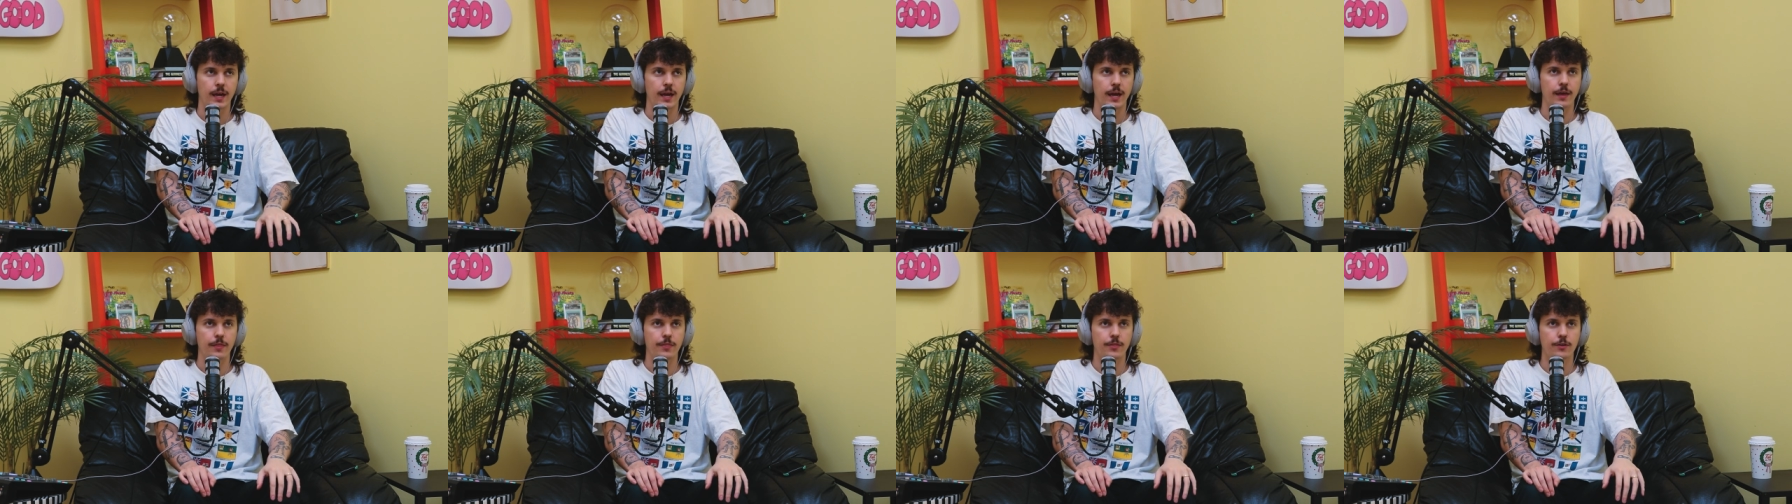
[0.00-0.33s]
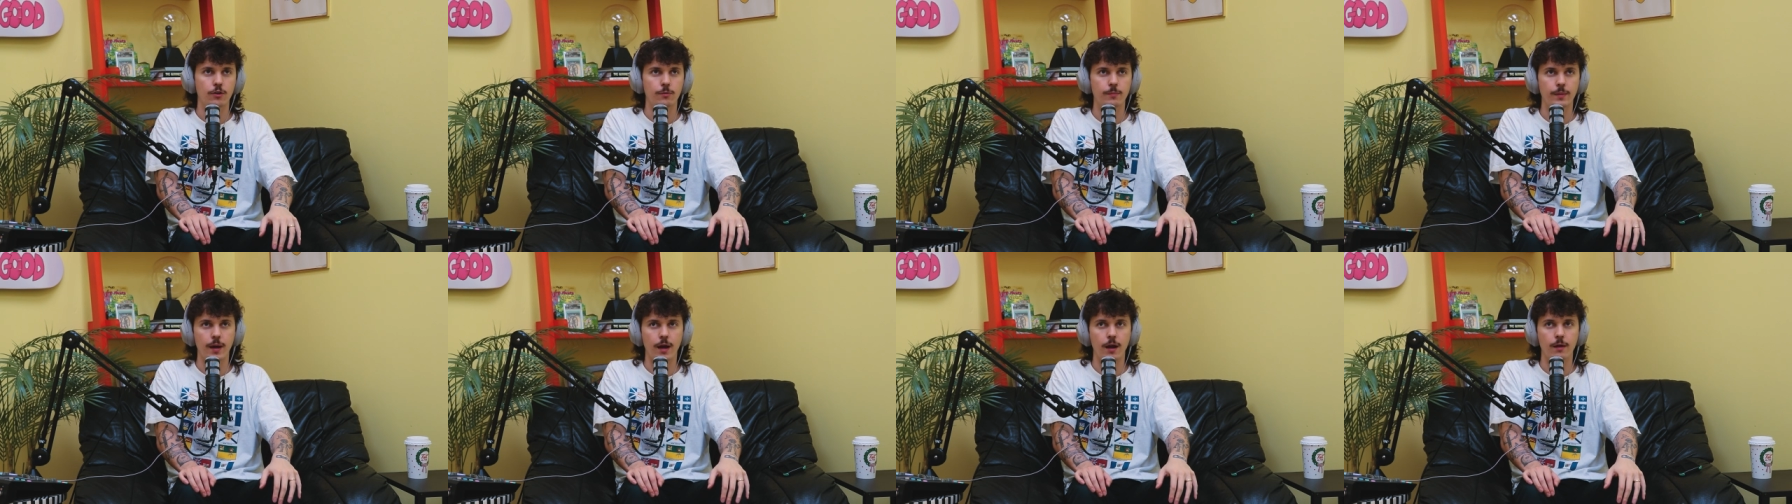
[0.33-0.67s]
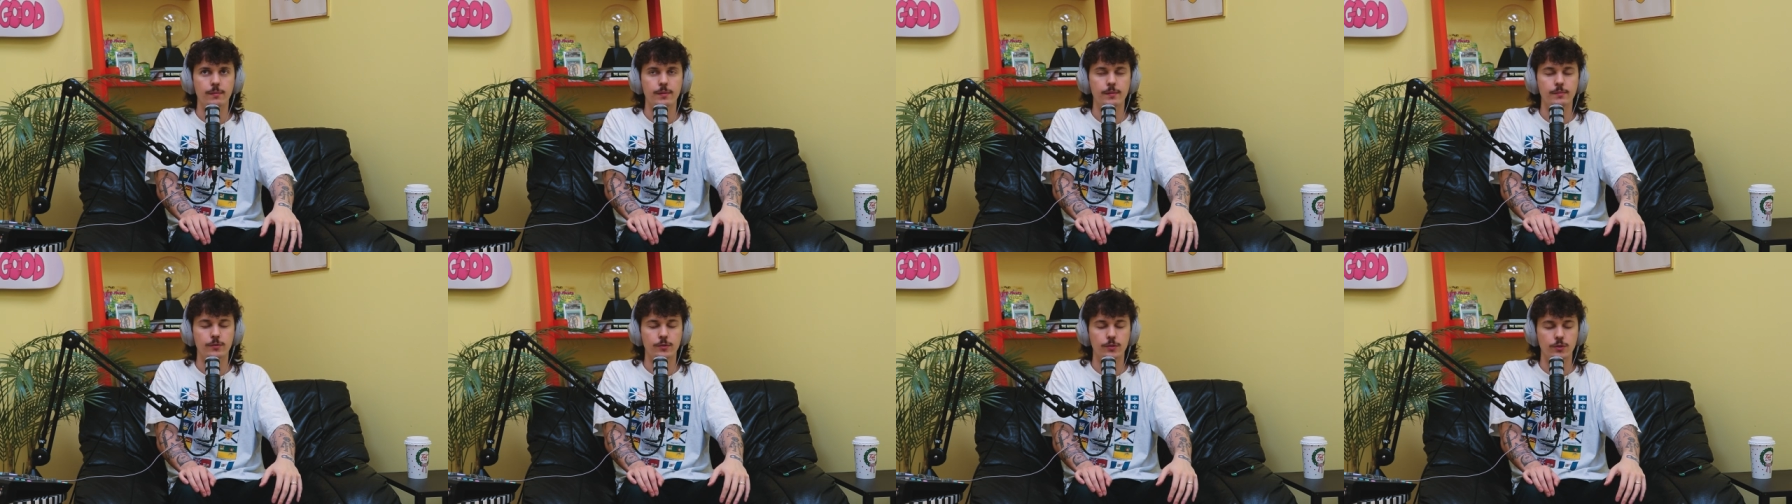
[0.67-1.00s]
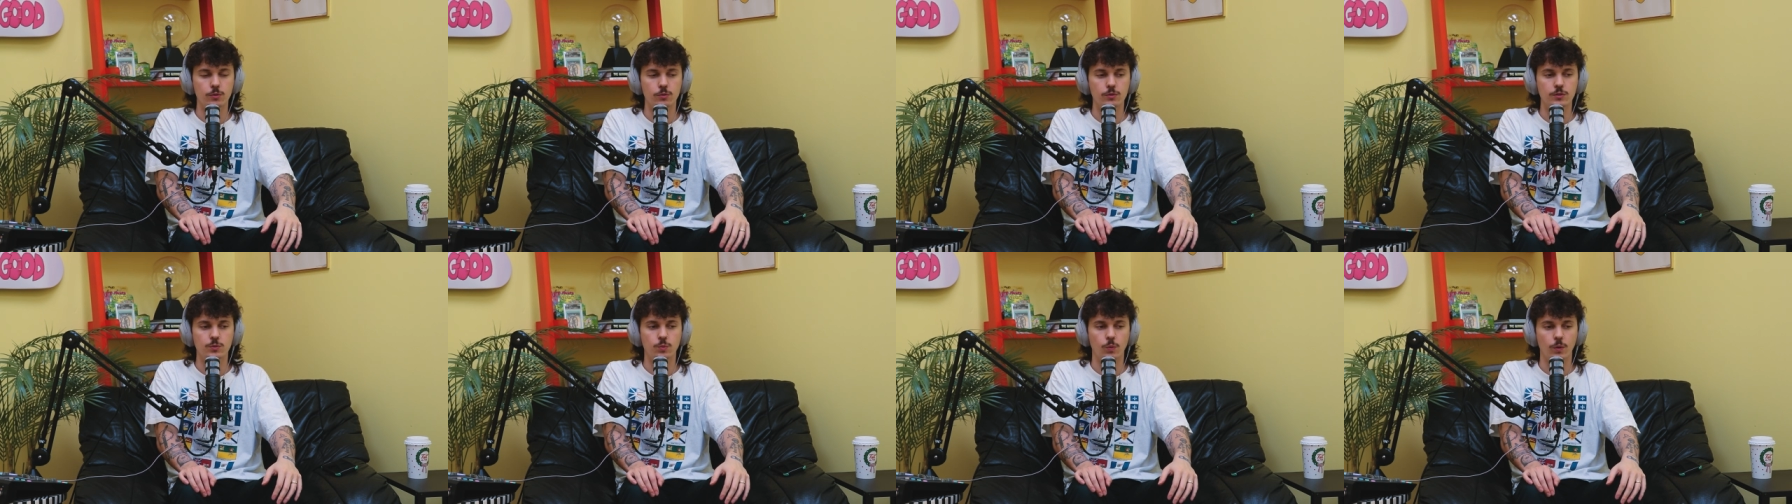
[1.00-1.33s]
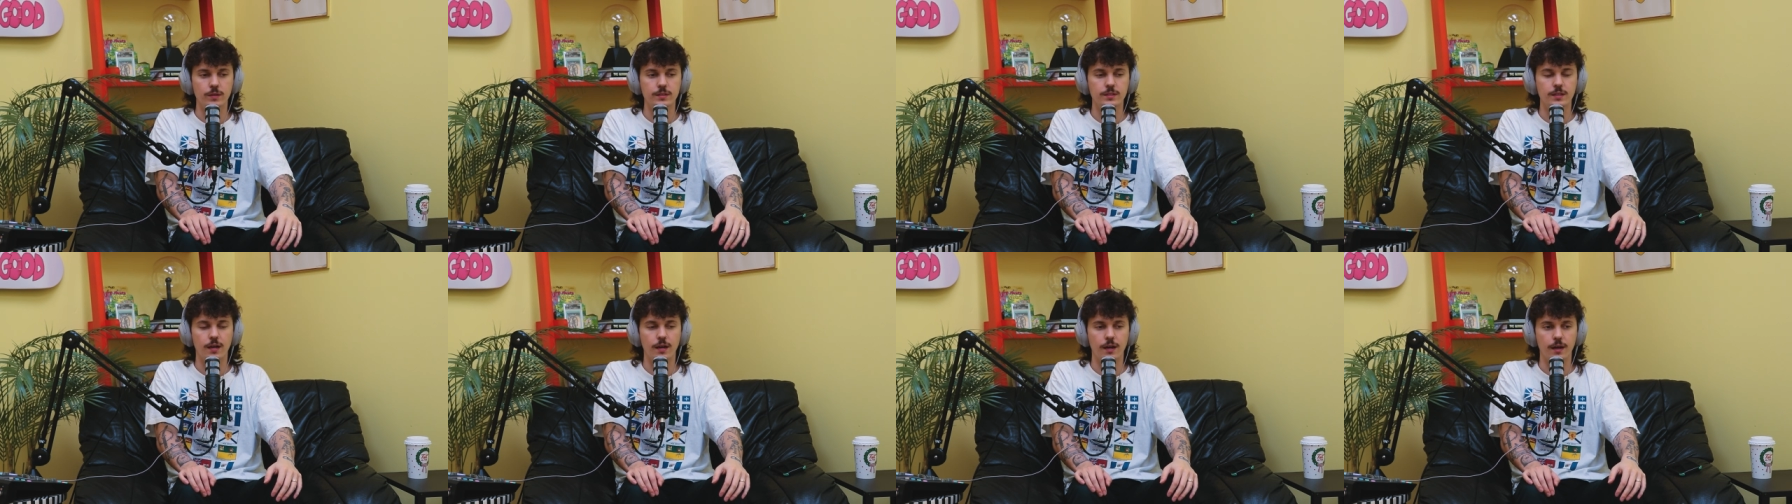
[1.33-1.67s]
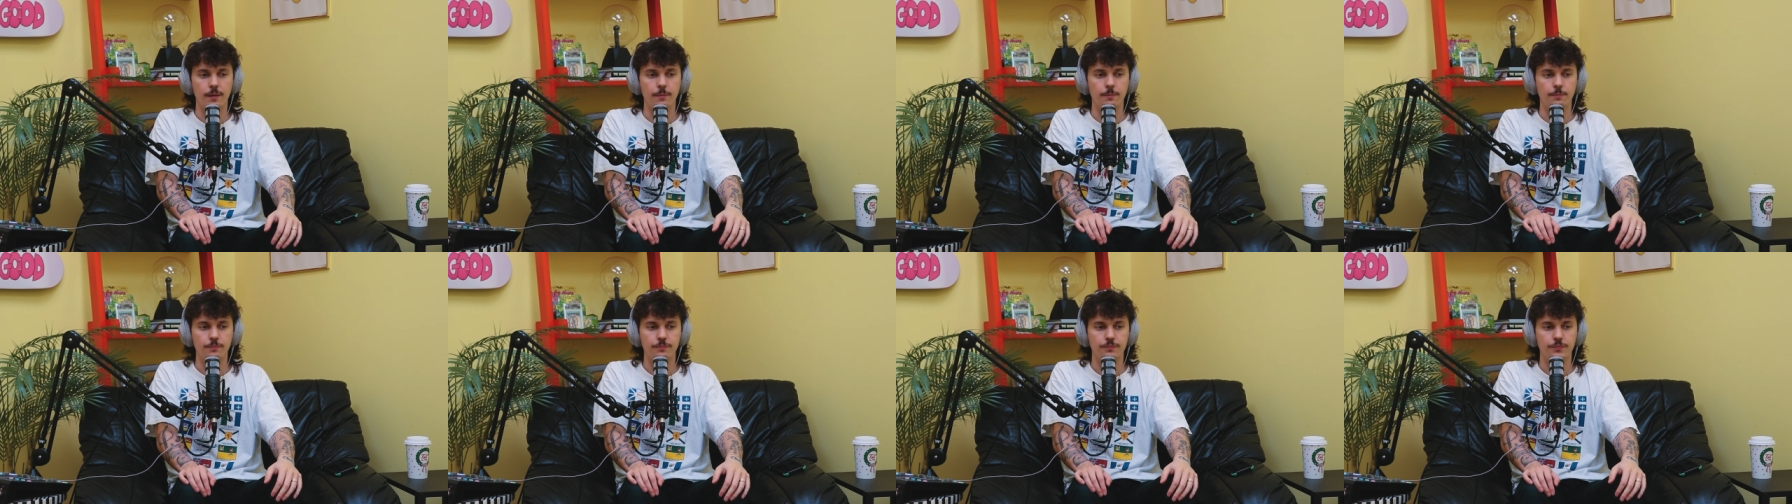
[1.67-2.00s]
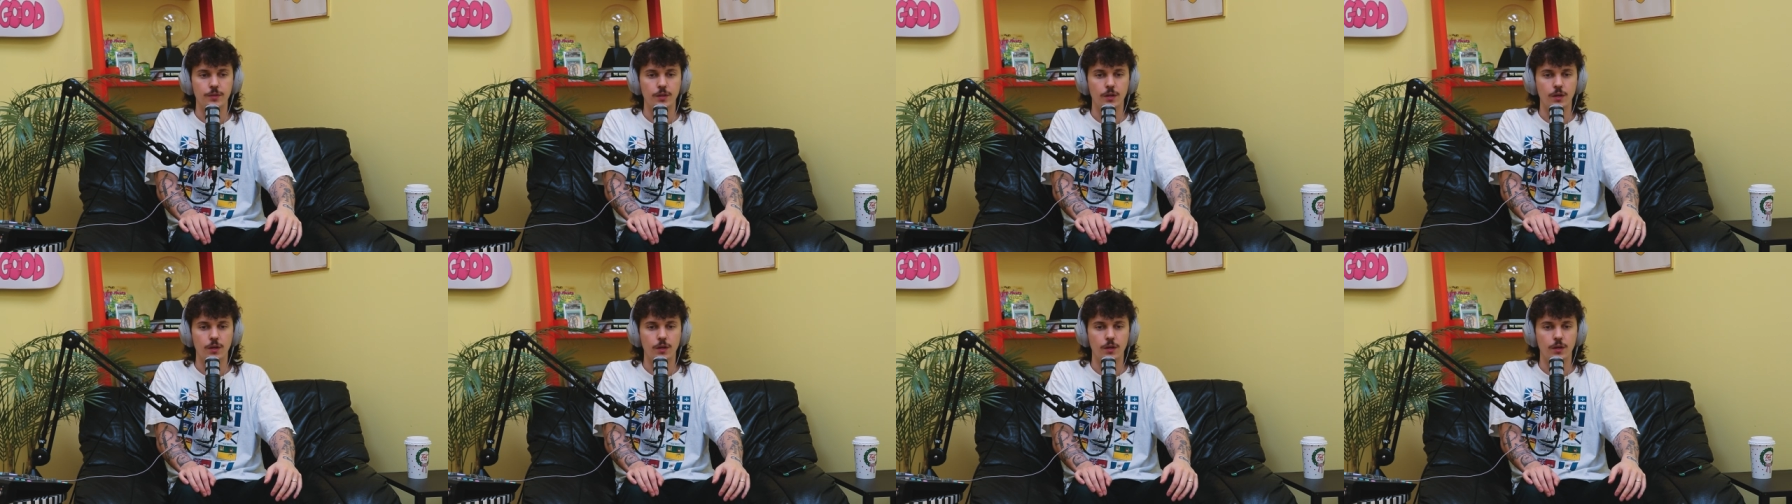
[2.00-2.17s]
And I remember there was one time